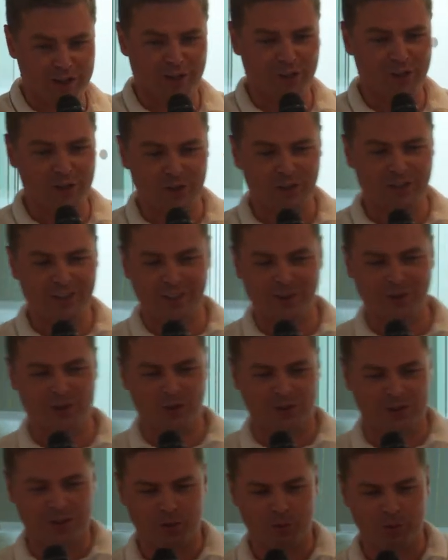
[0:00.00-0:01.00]
literally,
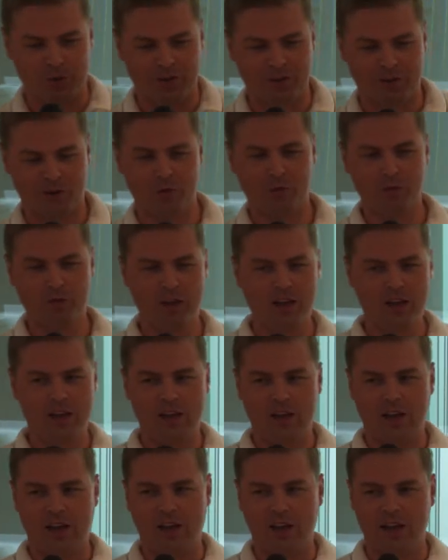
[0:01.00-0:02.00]
or in your bedroom,
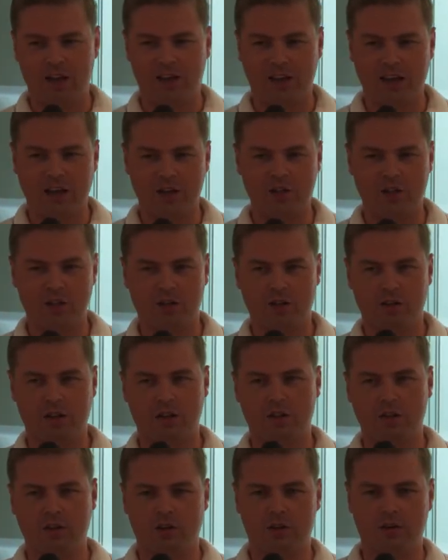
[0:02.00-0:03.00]
and actually
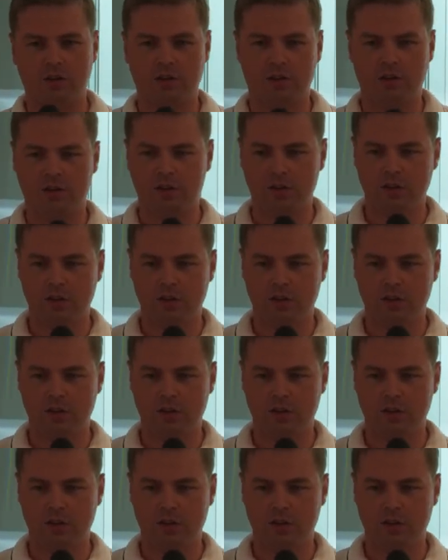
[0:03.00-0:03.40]
turning it